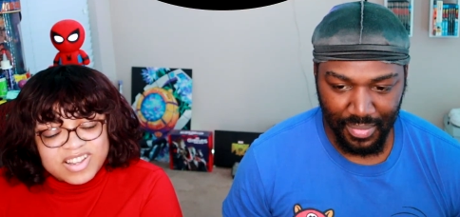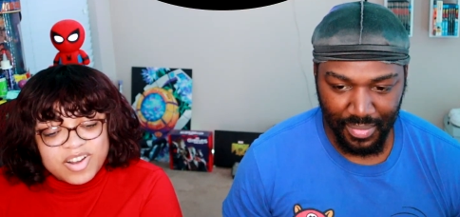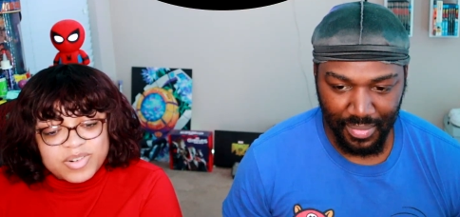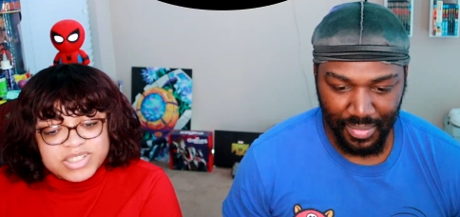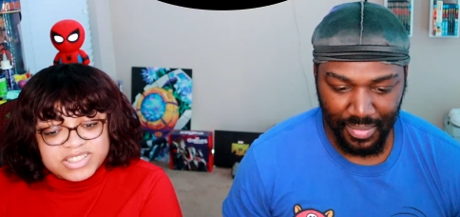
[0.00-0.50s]

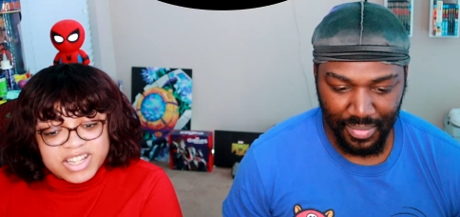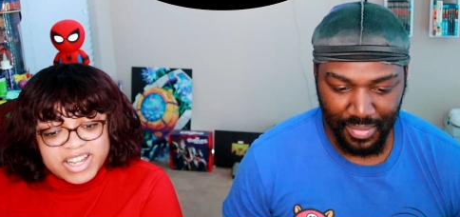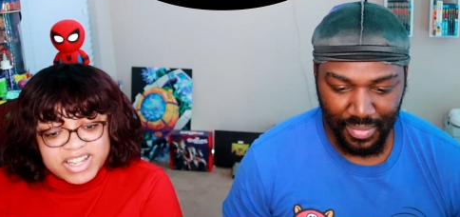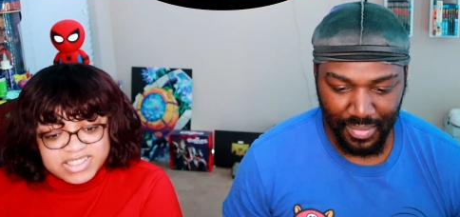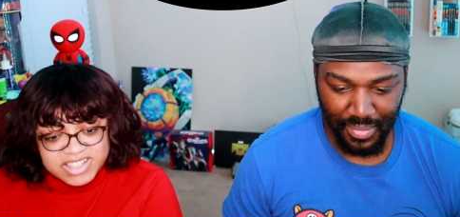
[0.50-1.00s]
Speaker 1: Oh, this the
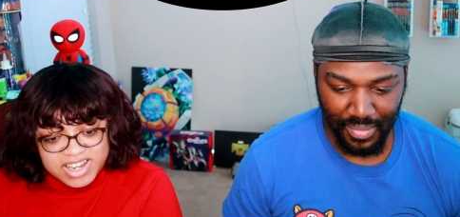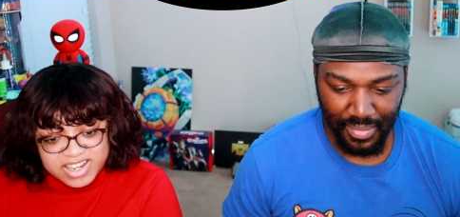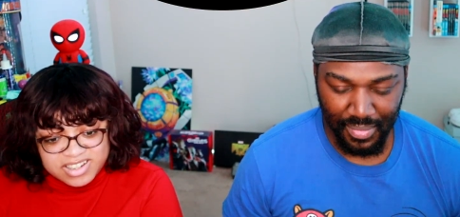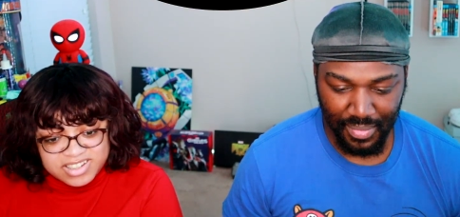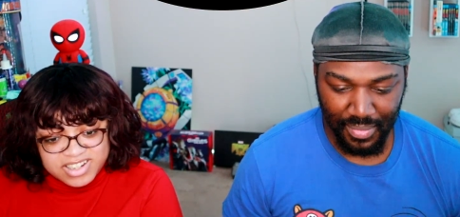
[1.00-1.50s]

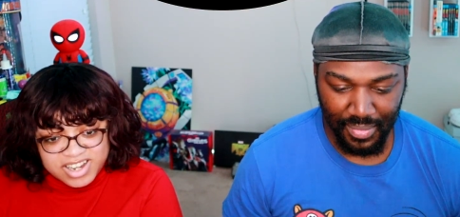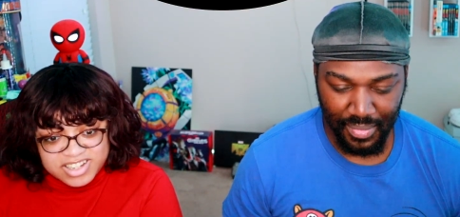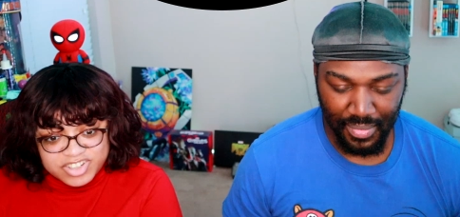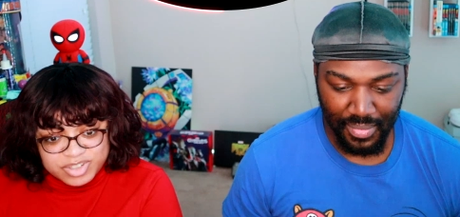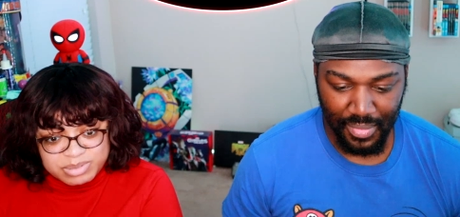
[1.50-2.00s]
anti
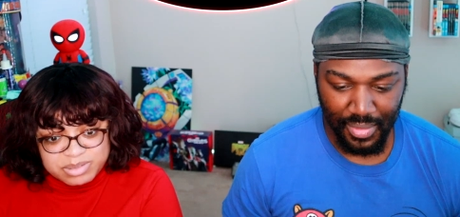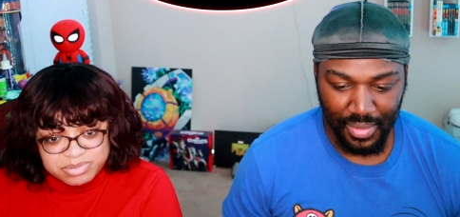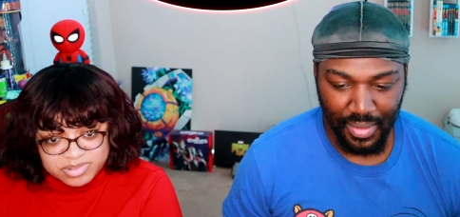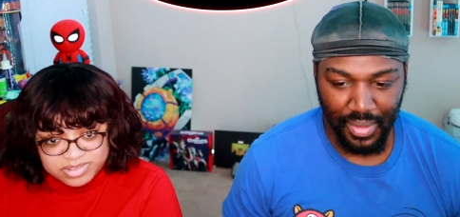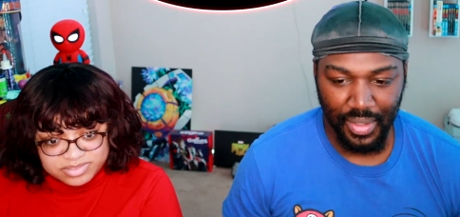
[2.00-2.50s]
Kaijin
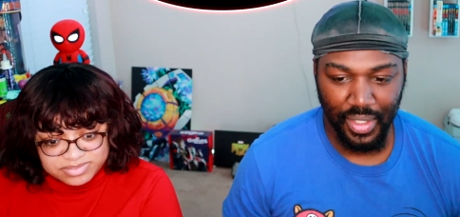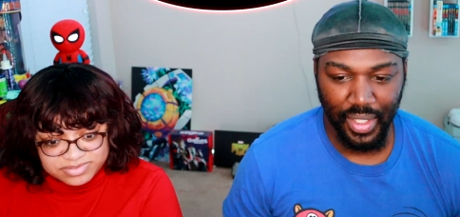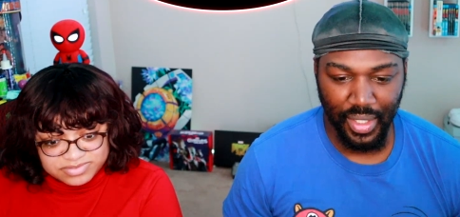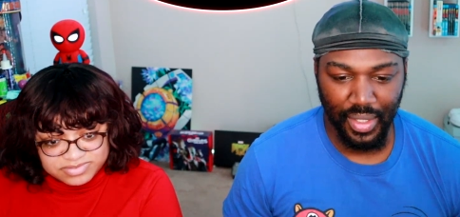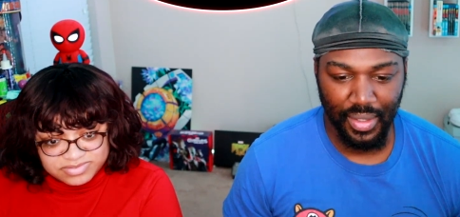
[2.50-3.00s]
people.
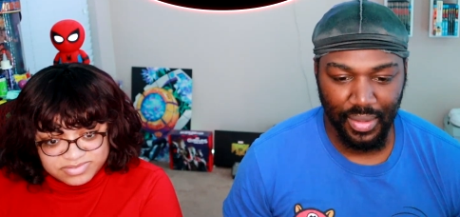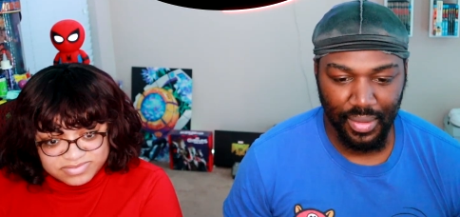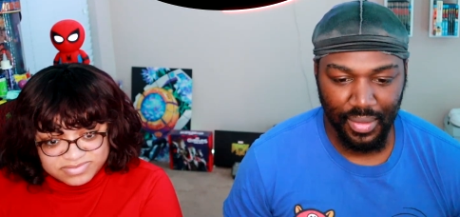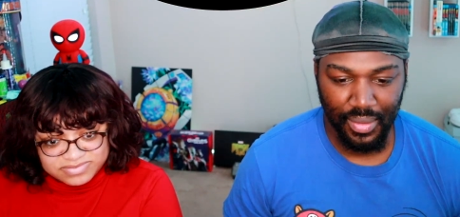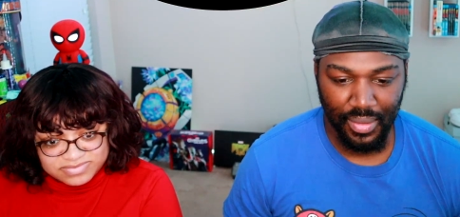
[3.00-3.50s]
Speaker 2: Yeah.
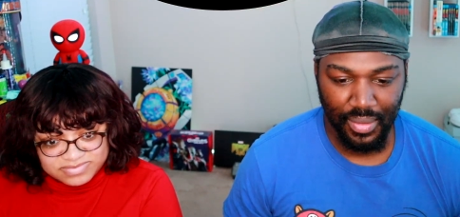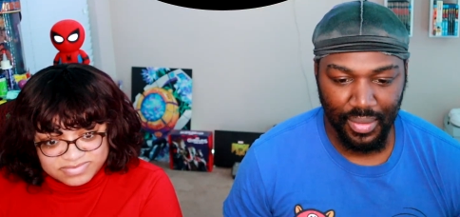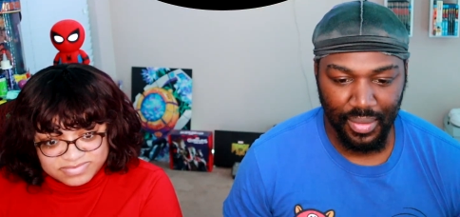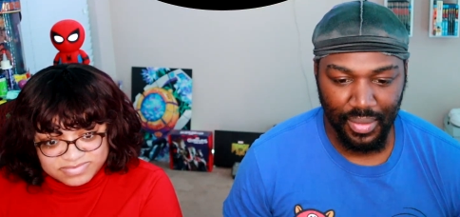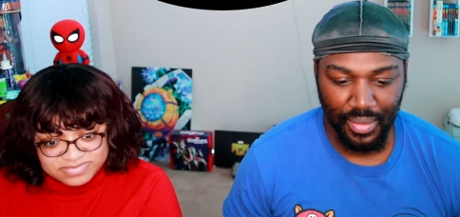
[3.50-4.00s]

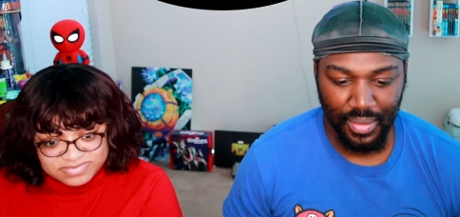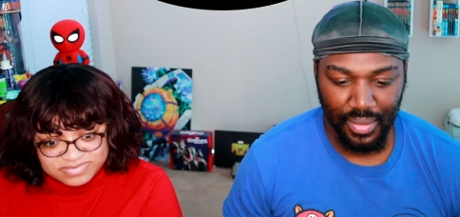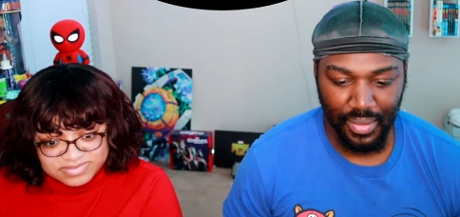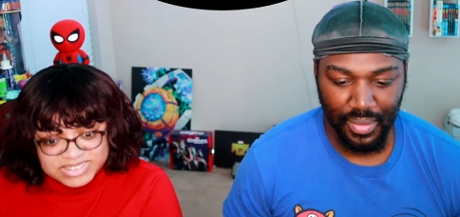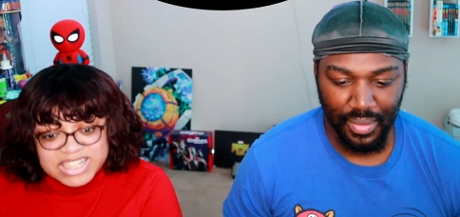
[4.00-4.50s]

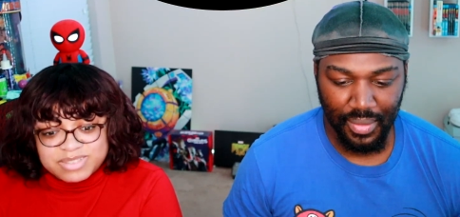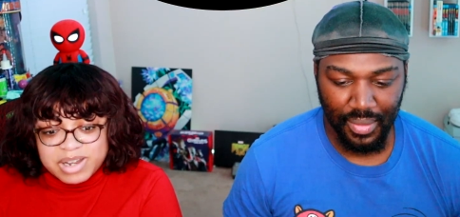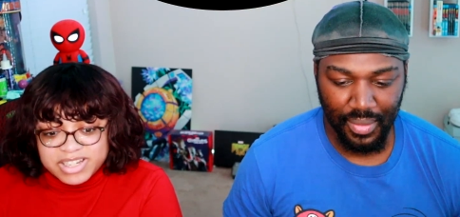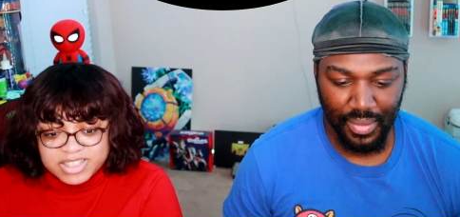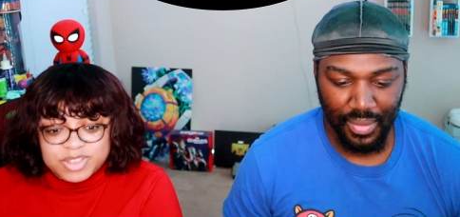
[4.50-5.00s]
Speaker 1: That's
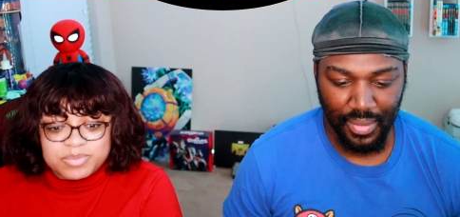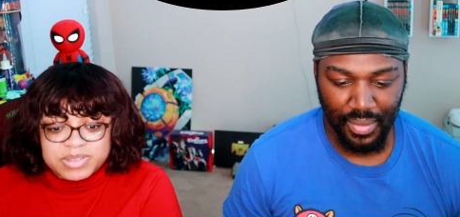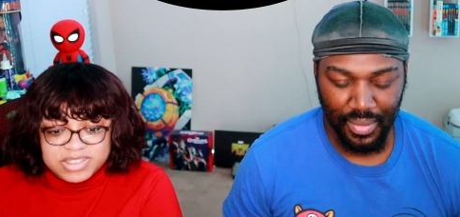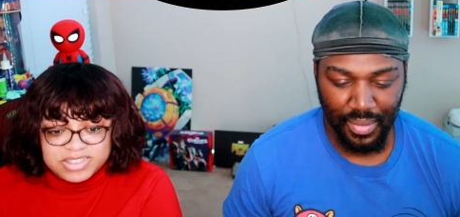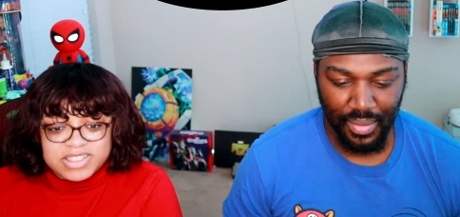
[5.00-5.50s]
why he's
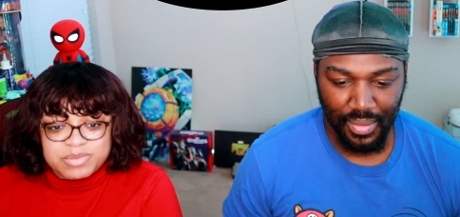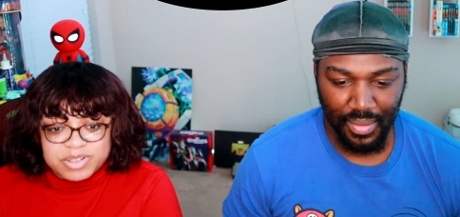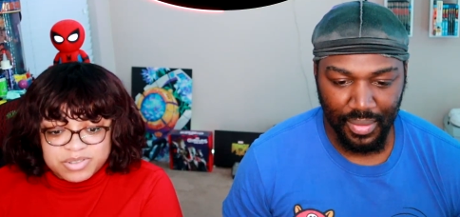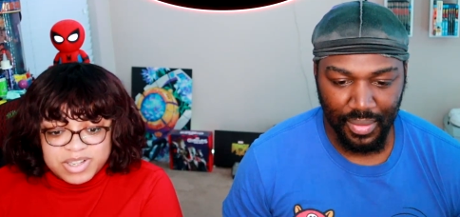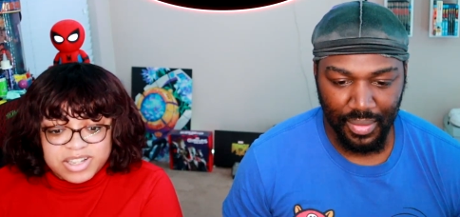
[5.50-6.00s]
stupid. He
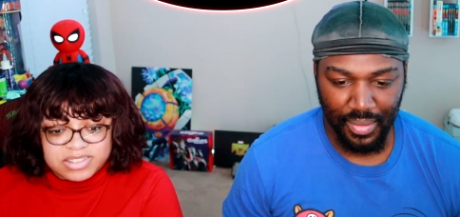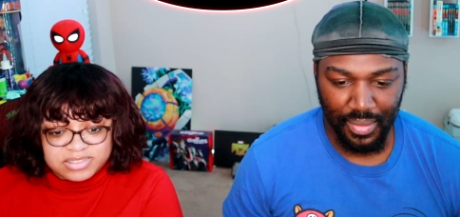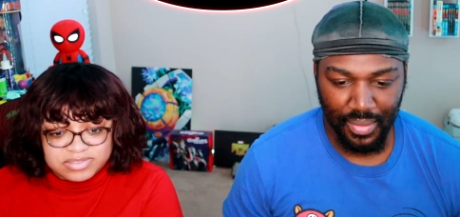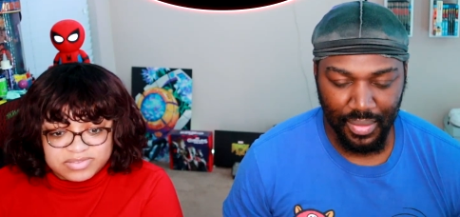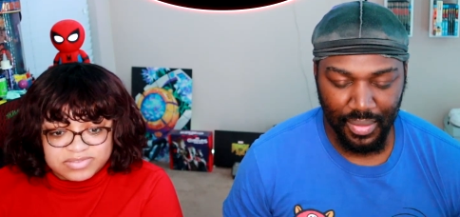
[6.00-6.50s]
would do that.
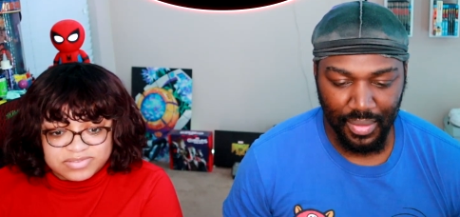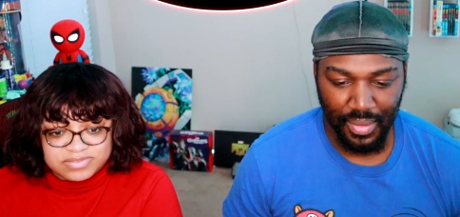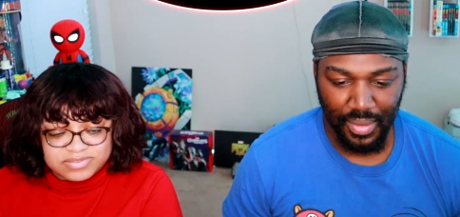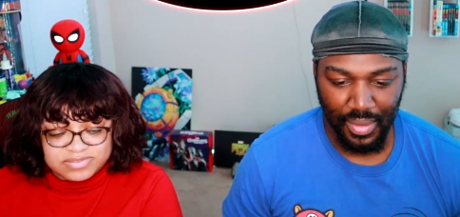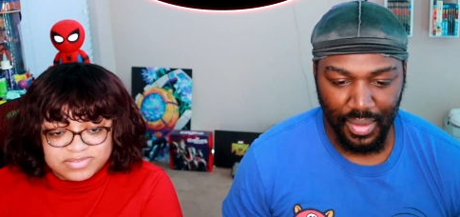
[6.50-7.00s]

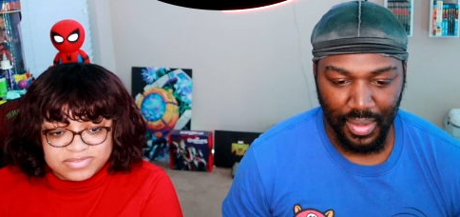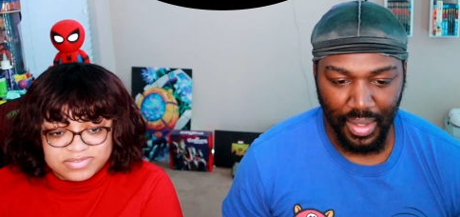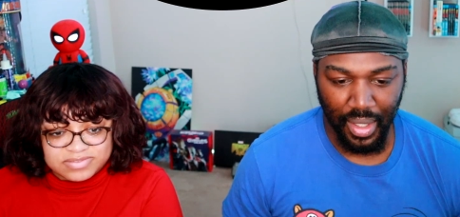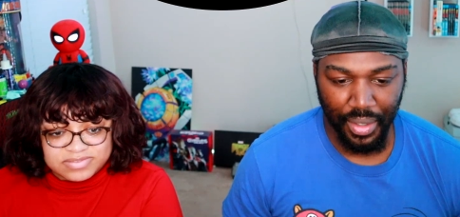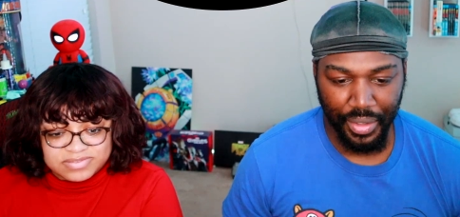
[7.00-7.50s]

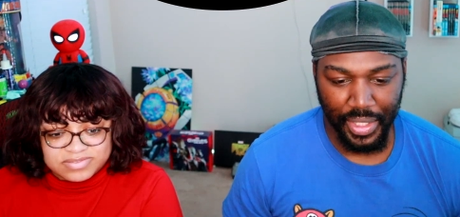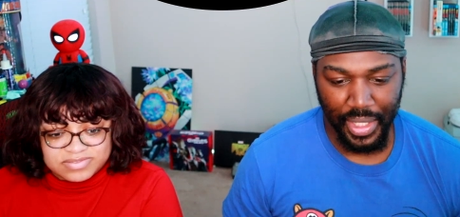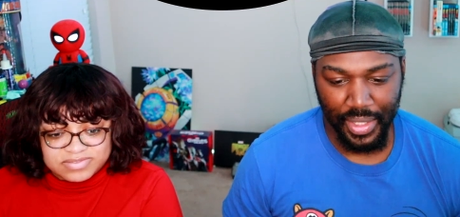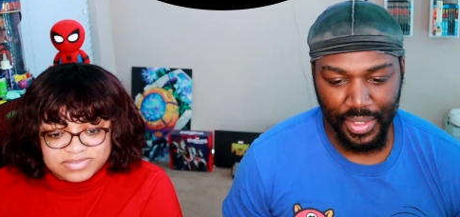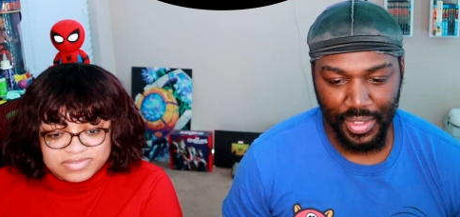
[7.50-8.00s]
Speaker 2: I don't know. I
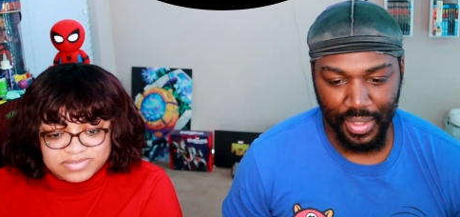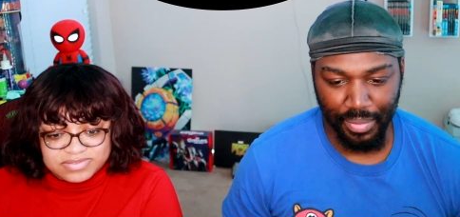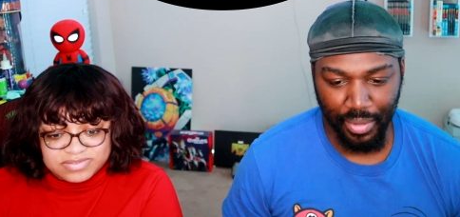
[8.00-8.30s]
think this is the